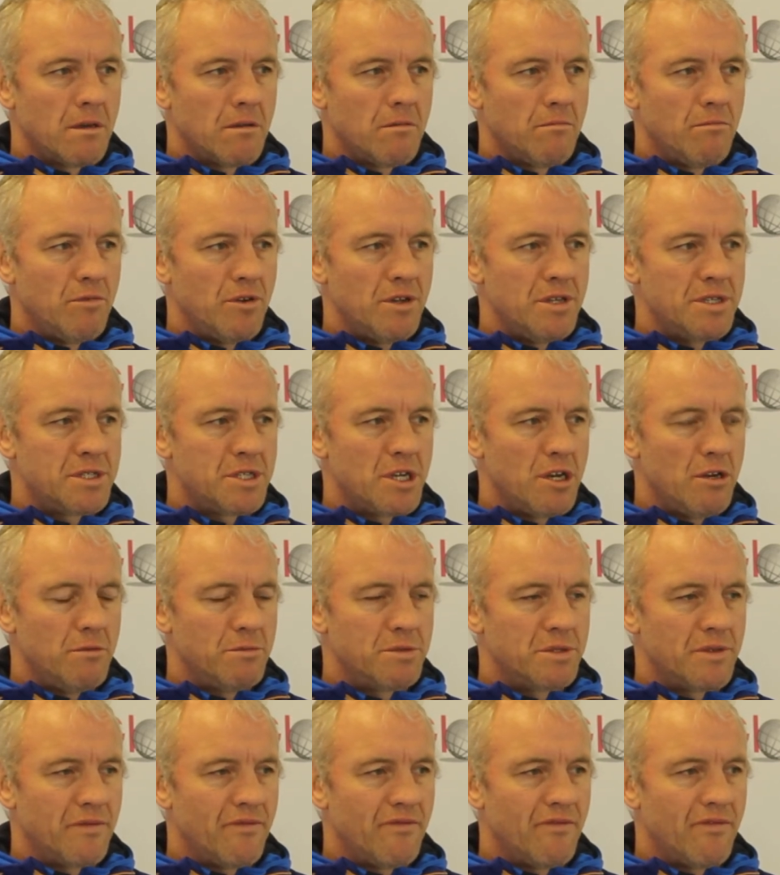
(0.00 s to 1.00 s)
But in
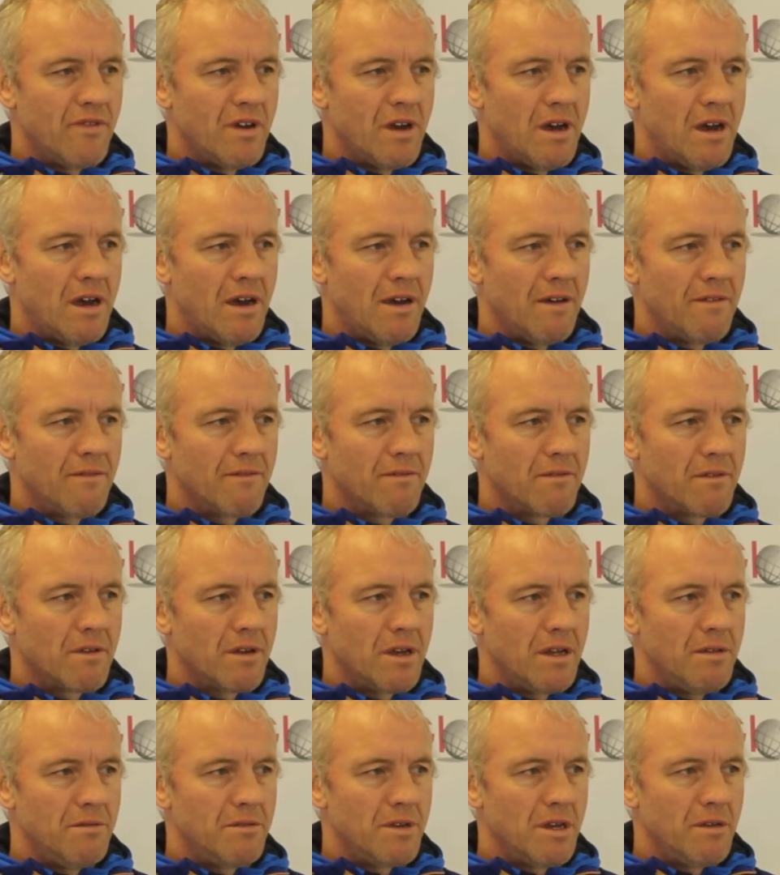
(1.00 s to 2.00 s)
terms of
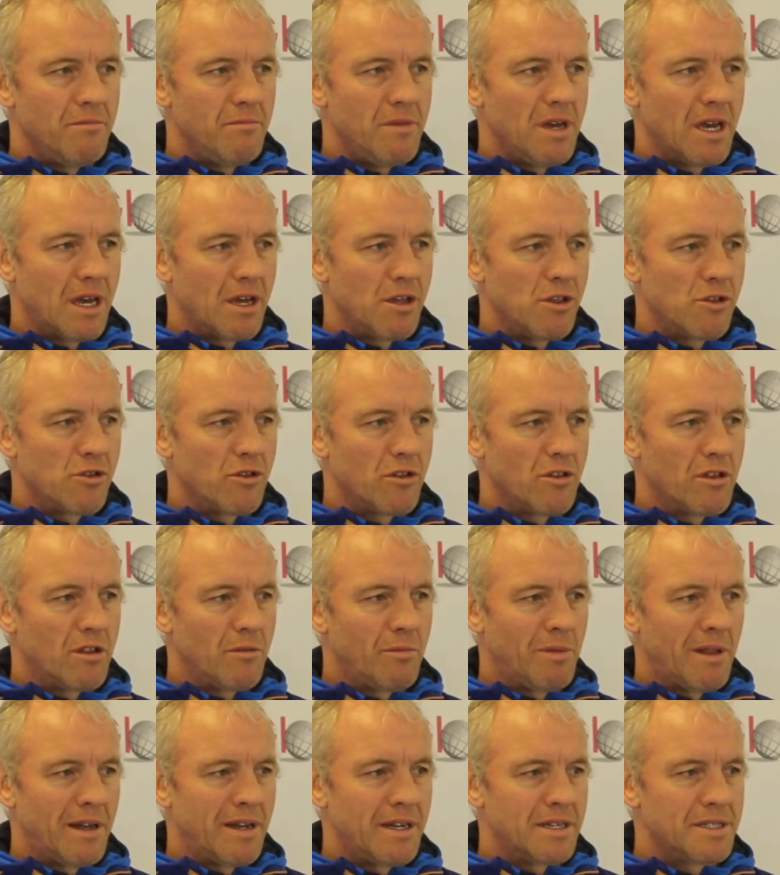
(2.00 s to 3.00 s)
in making sure that the
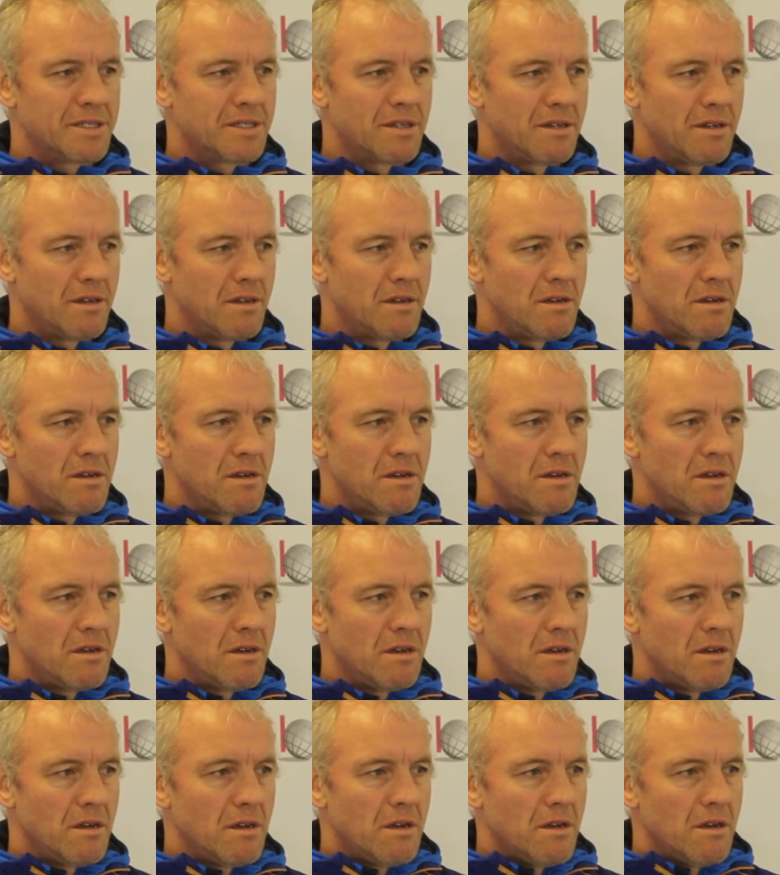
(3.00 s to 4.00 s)
players
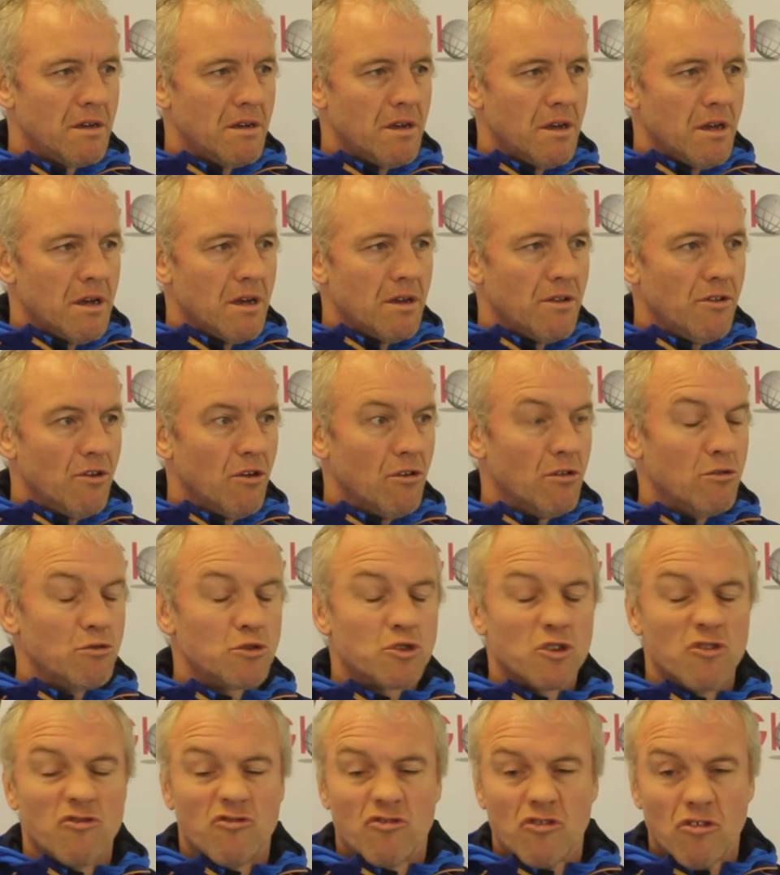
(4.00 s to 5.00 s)
don't lose
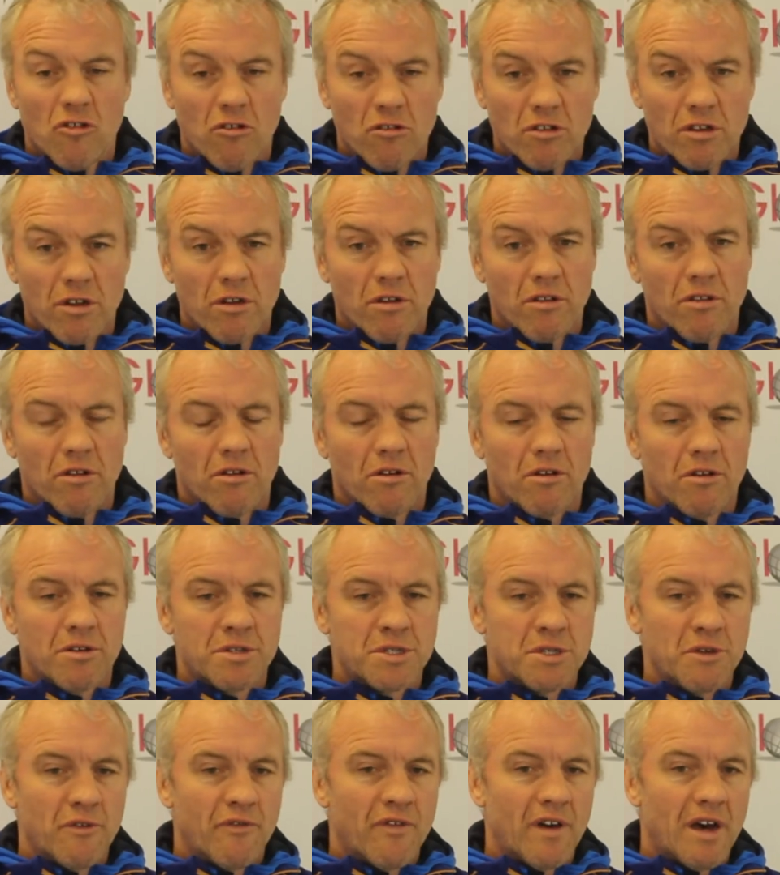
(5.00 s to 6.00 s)
control, you know, they don't go
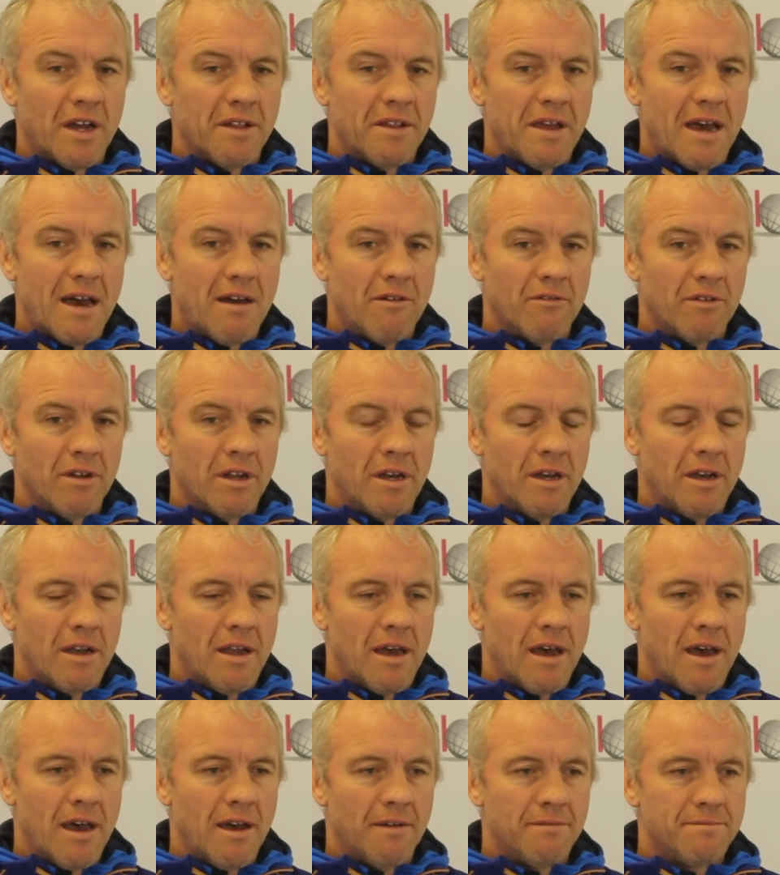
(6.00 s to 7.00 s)
too far down, and
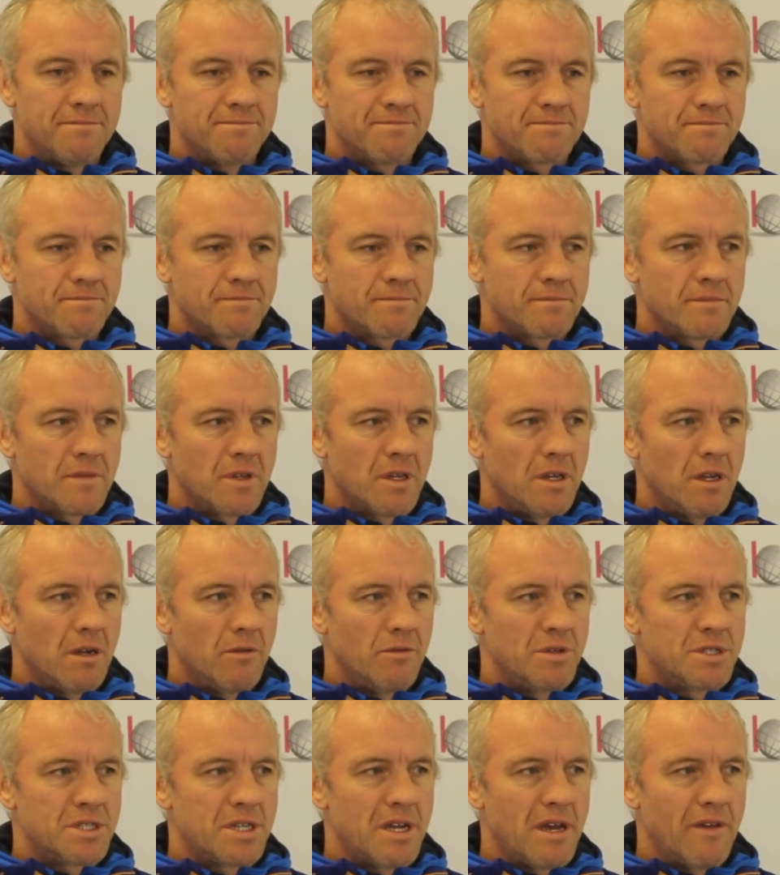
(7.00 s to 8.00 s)
you know,
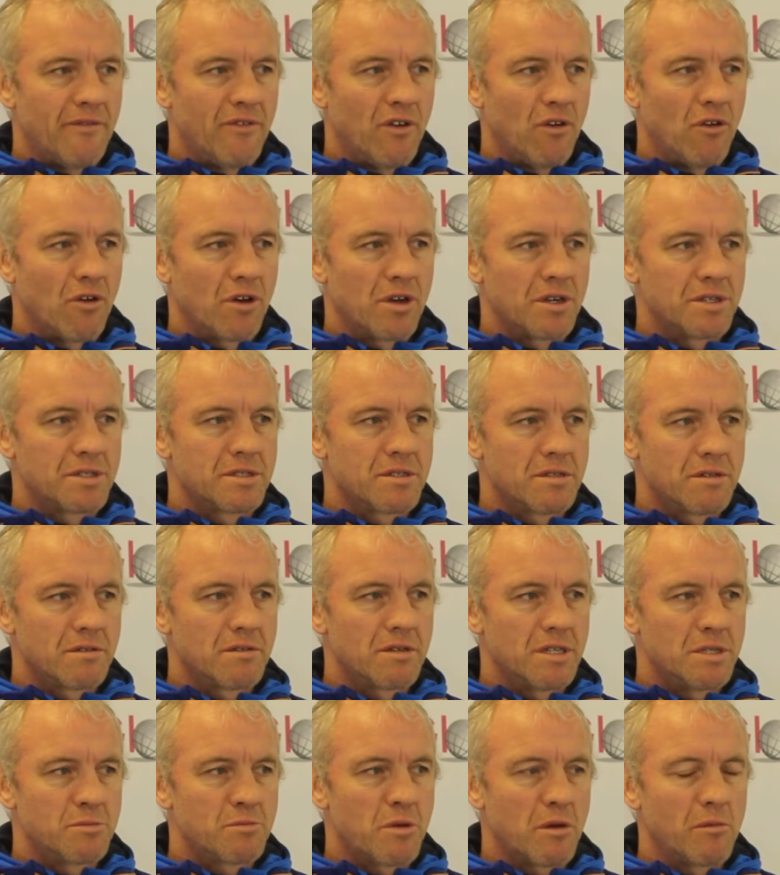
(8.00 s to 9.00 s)
we stay focused,
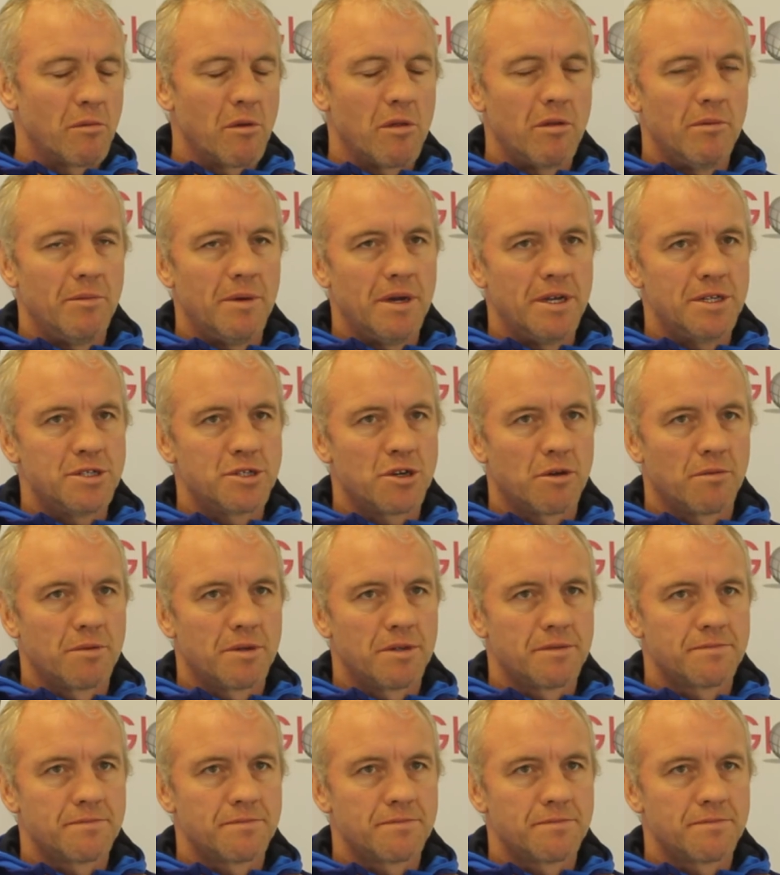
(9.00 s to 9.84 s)
is probably the main job.